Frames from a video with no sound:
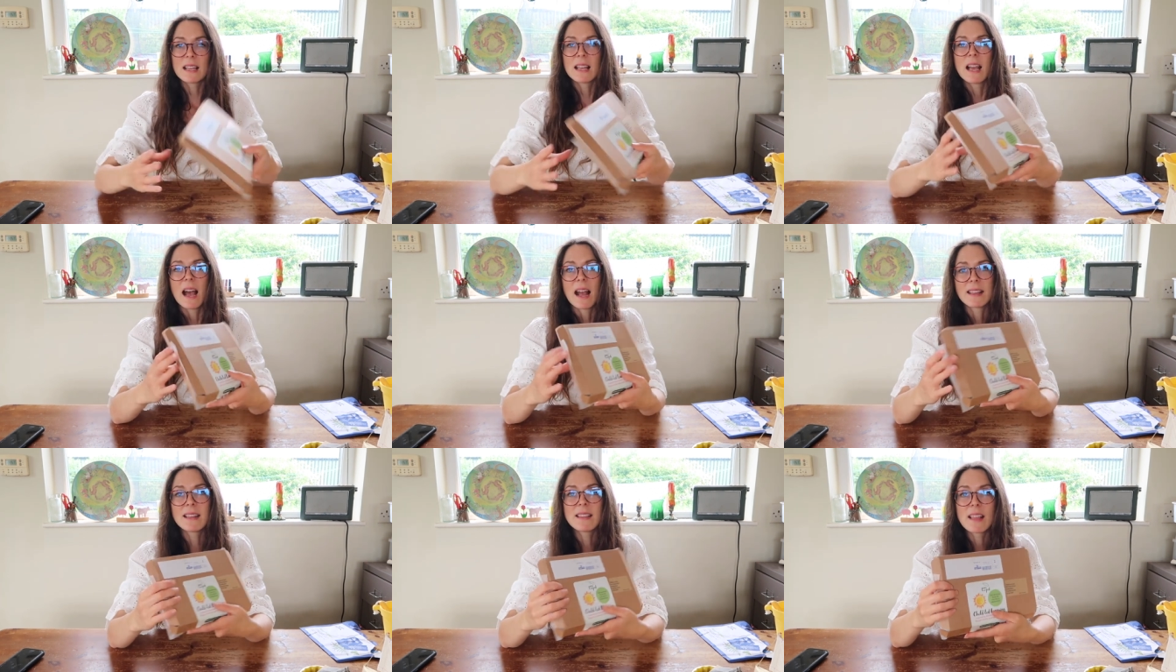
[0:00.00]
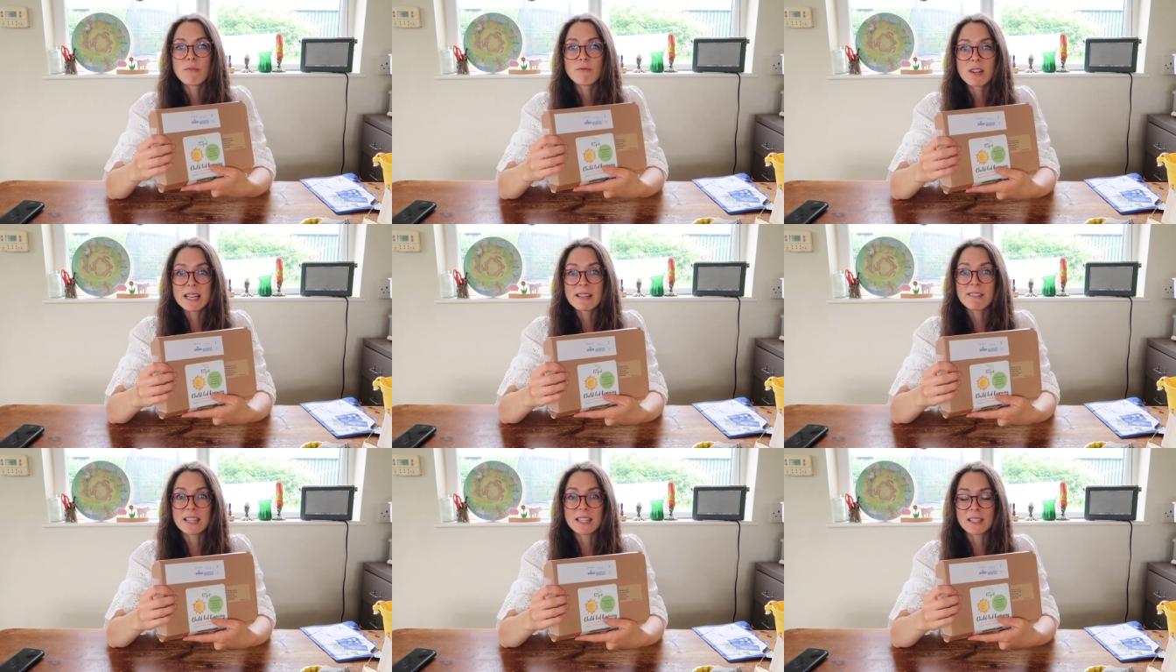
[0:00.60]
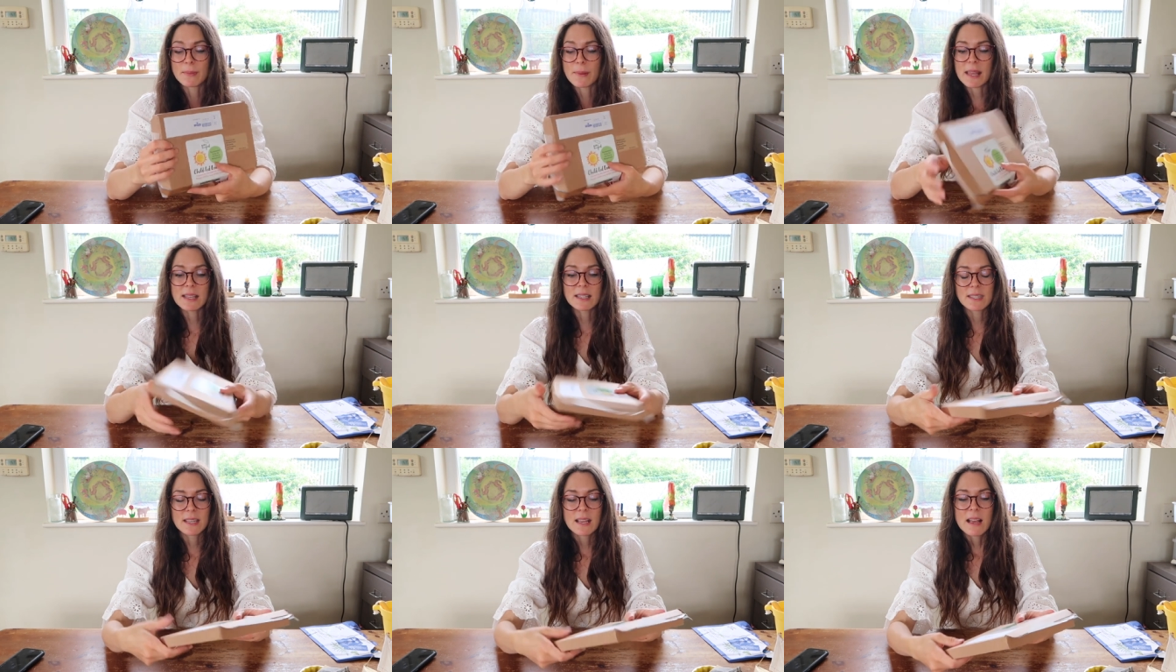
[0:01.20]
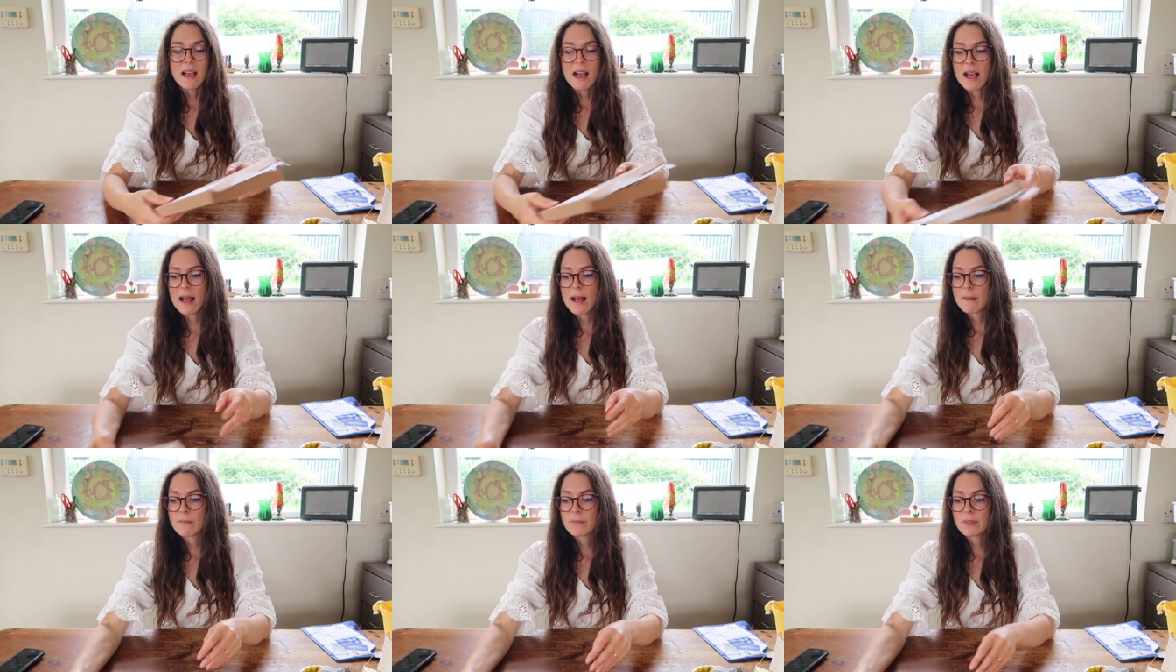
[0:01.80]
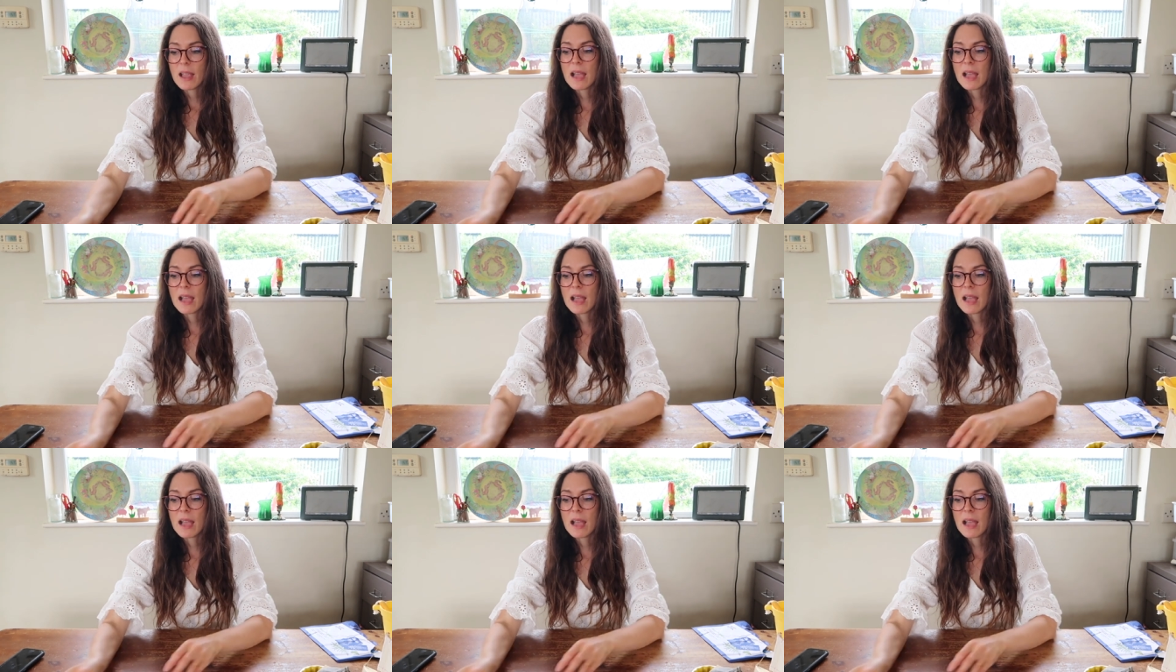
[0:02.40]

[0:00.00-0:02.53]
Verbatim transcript: I think they're really, really sweet. Um,